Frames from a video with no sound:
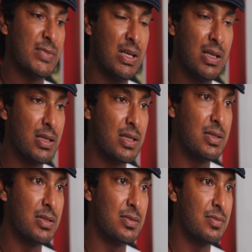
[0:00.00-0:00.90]
I think
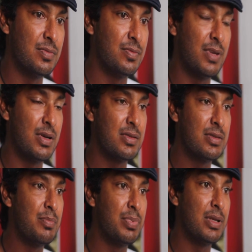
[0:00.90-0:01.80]
it's very
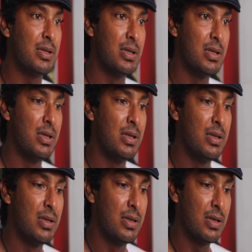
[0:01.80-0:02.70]
simply
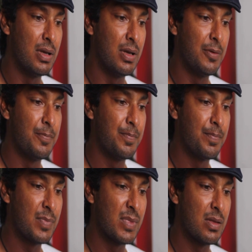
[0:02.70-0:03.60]

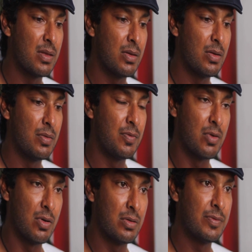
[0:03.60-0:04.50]
for
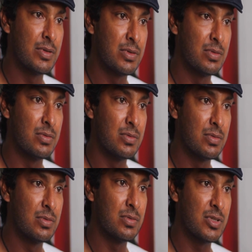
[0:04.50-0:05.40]
all of us
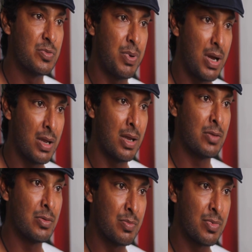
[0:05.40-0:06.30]
to aspire and
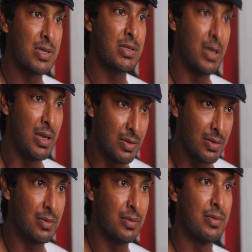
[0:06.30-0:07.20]
to embrace high
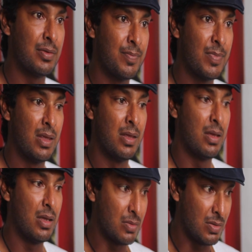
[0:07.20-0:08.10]
ideals
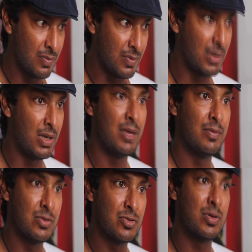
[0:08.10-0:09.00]
and to live our
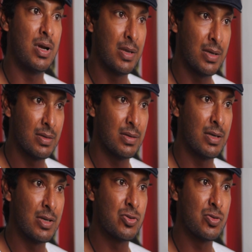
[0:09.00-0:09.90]
lives, try and
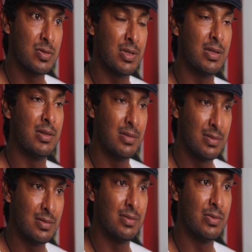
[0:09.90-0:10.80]
ensure
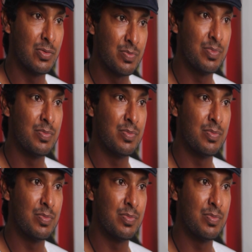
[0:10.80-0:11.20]
that those